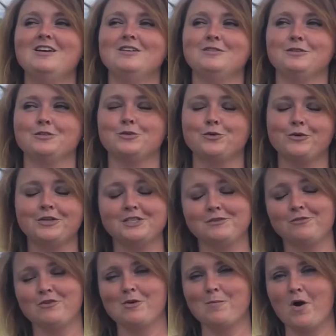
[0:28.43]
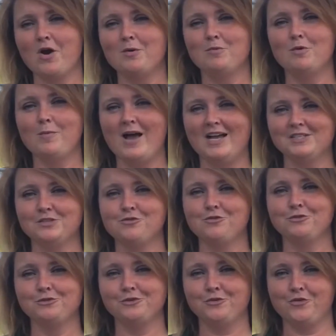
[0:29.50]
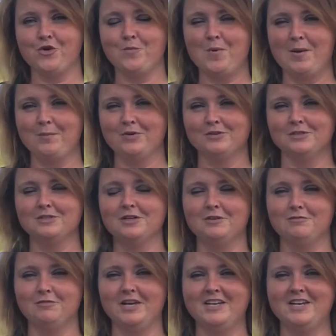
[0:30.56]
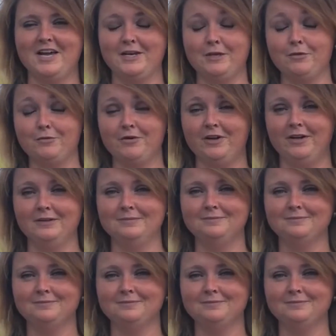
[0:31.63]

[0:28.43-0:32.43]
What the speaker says: the stories of the remarkable passengers and crew members of Flight 93.